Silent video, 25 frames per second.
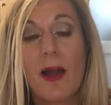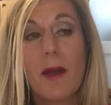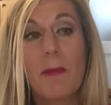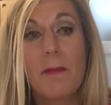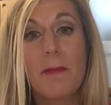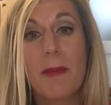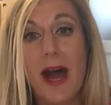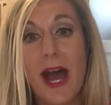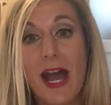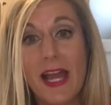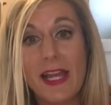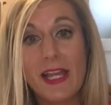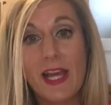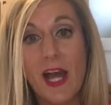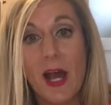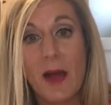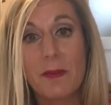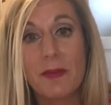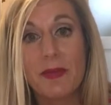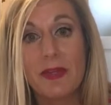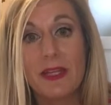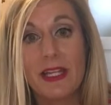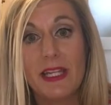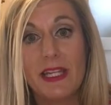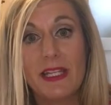my
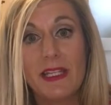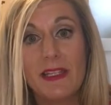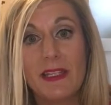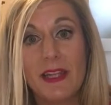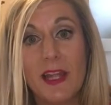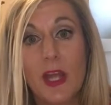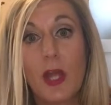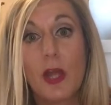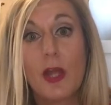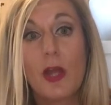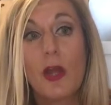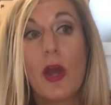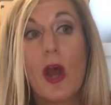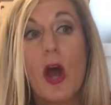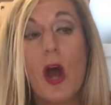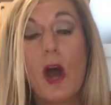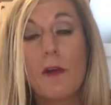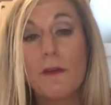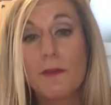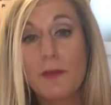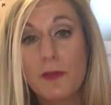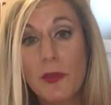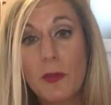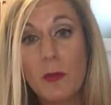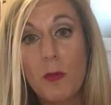company,
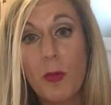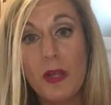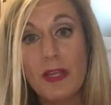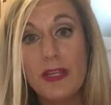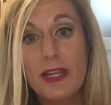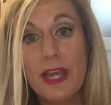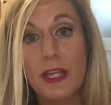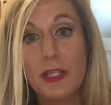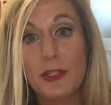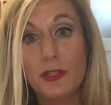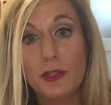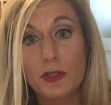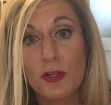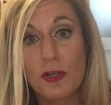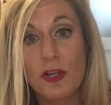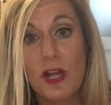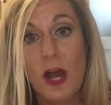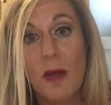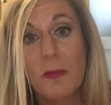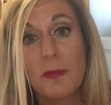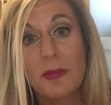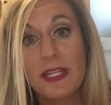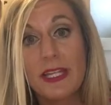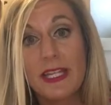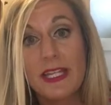hopefully one day your
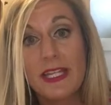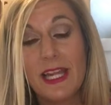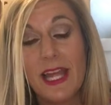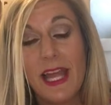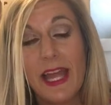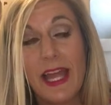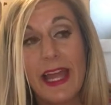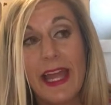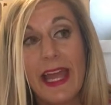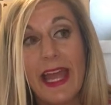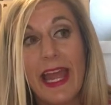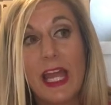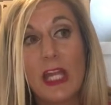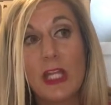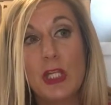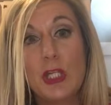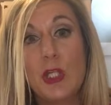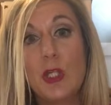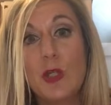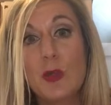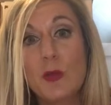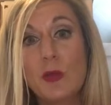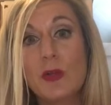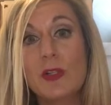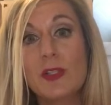company, and
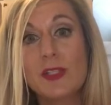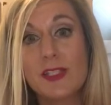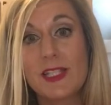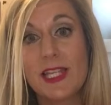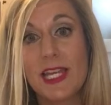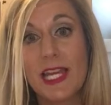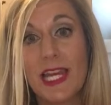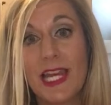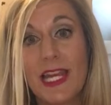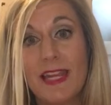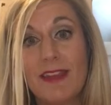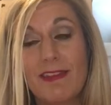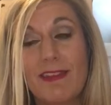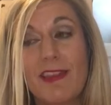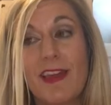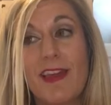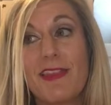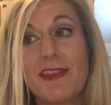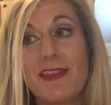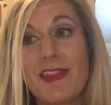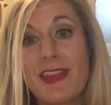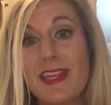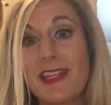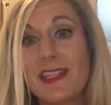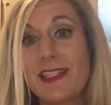you will see
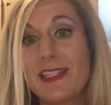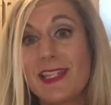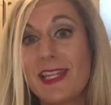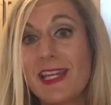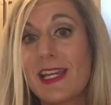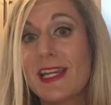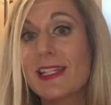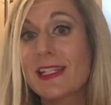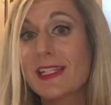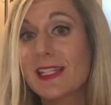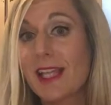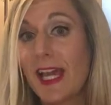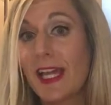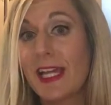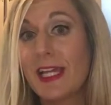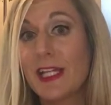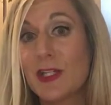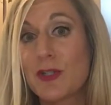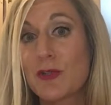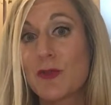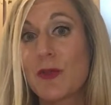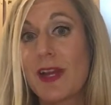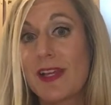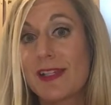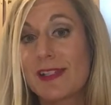that this is like a
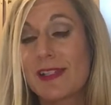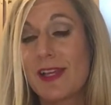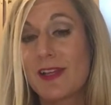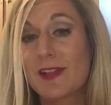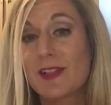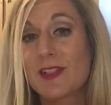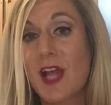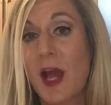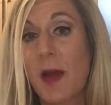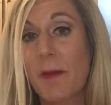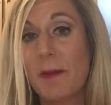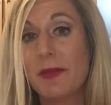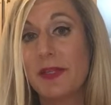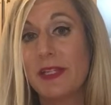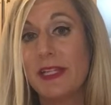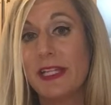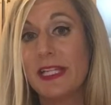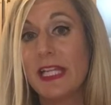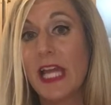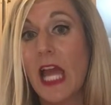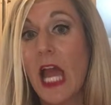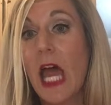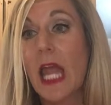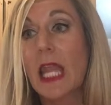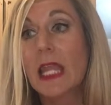direct sales
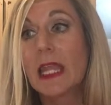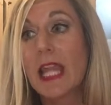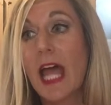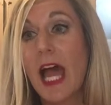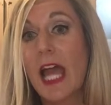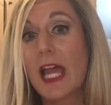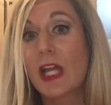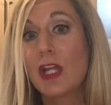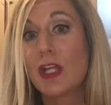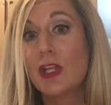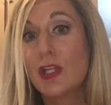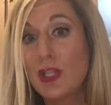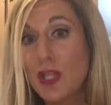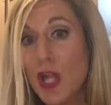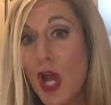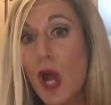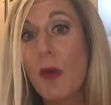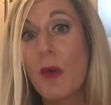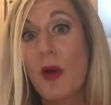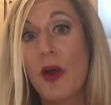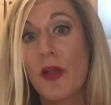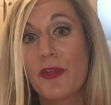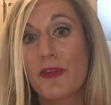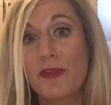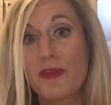company like
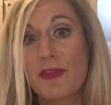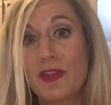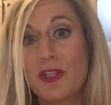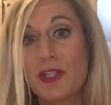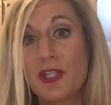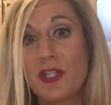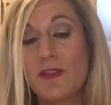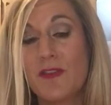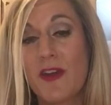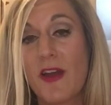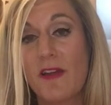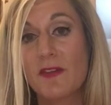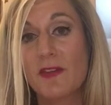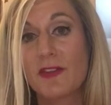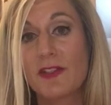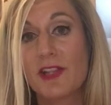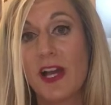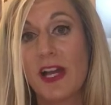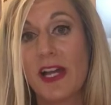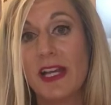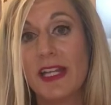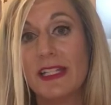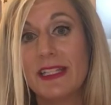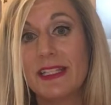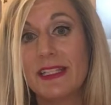no other that you've ever
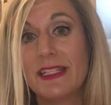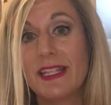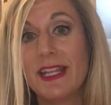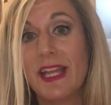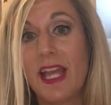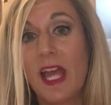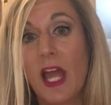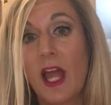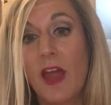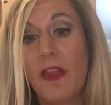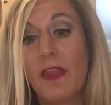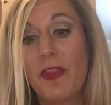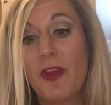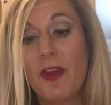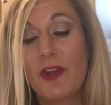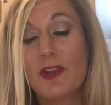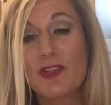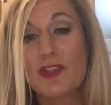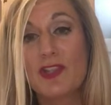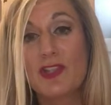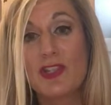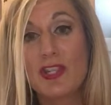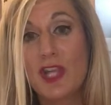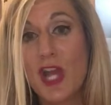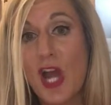done.
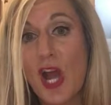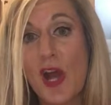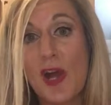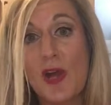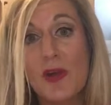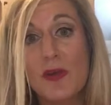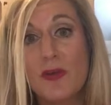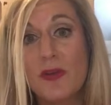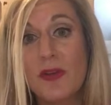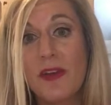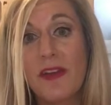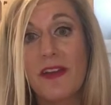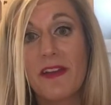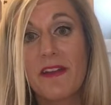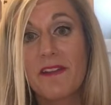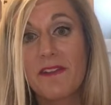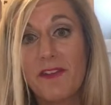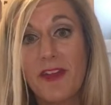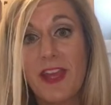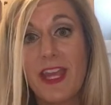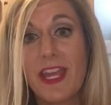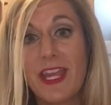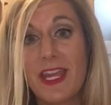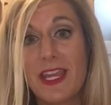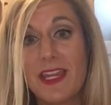There's no
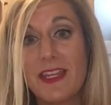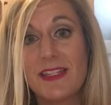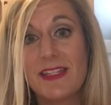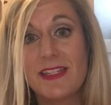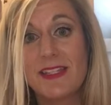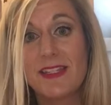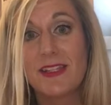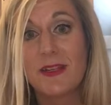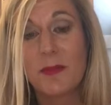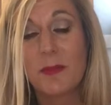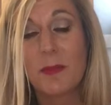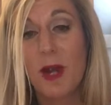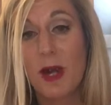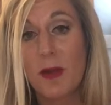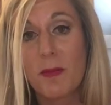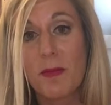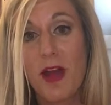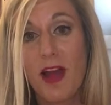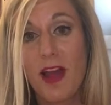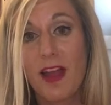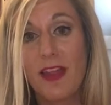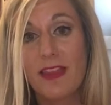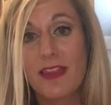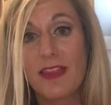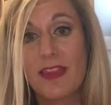fees per
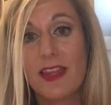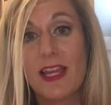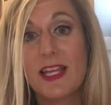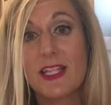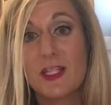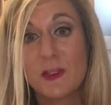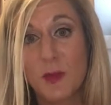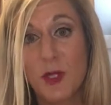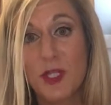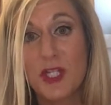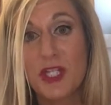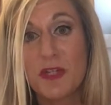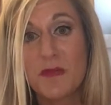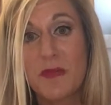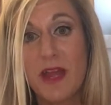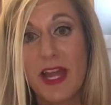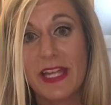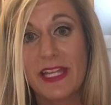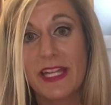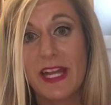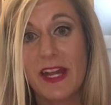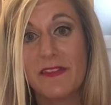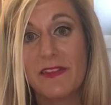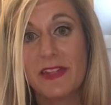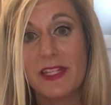month. It's what you
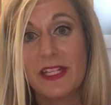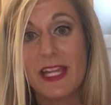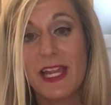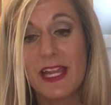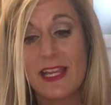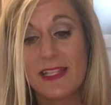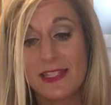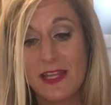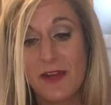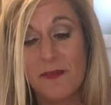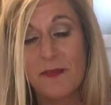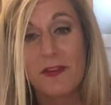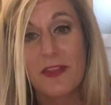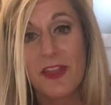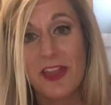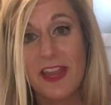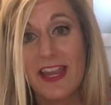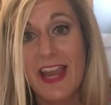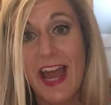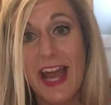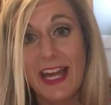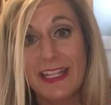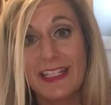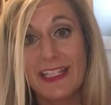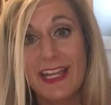make of it, except for the
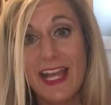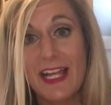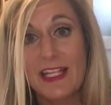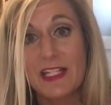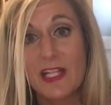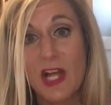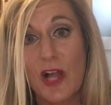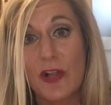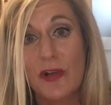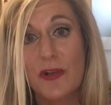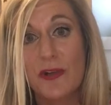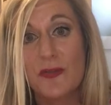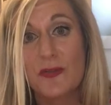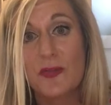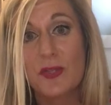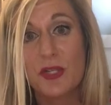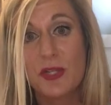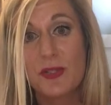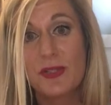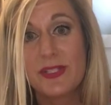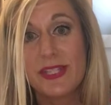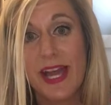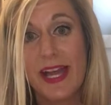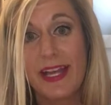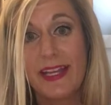$99 when
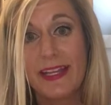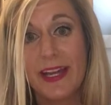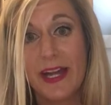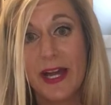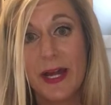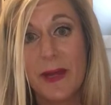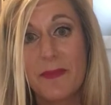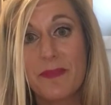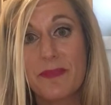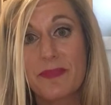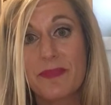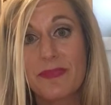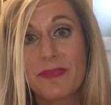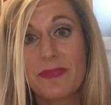you sign up.